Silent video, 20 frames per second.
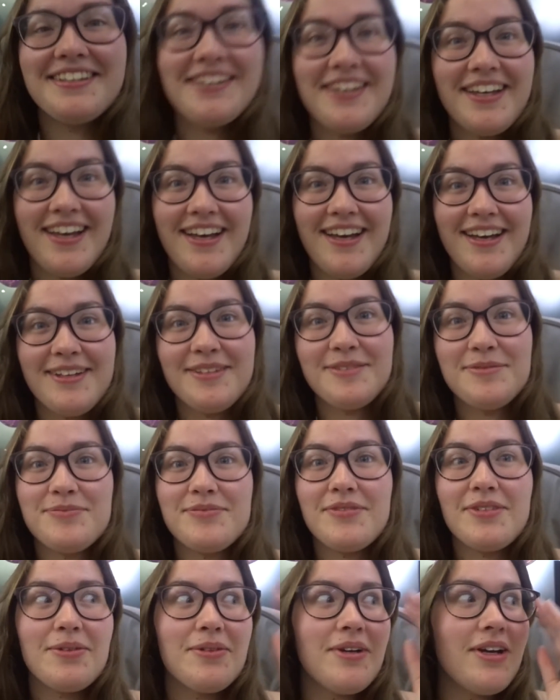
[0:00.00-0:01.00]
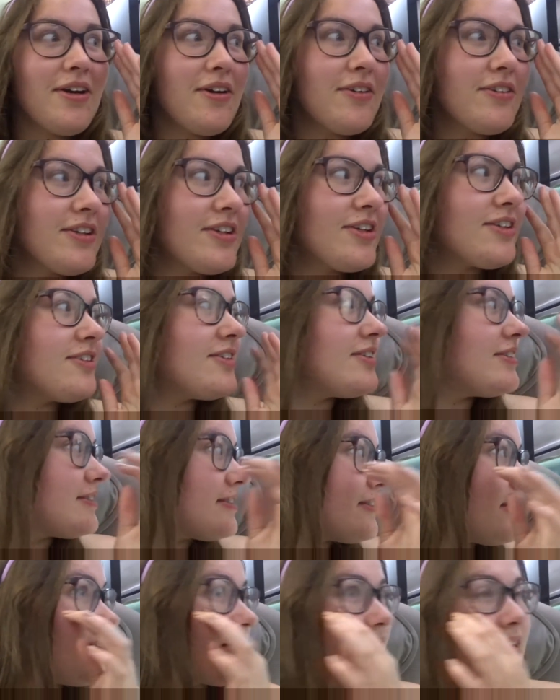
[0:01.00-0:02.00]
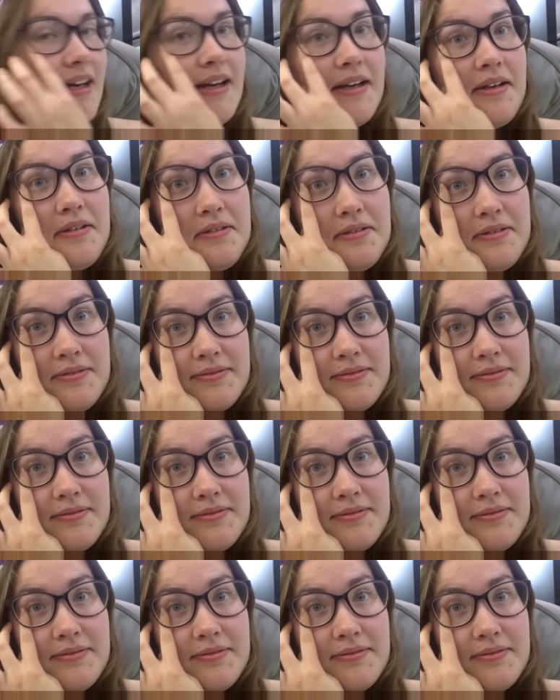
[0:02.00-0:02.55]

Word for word: so yeah, we're on the Eurostar now.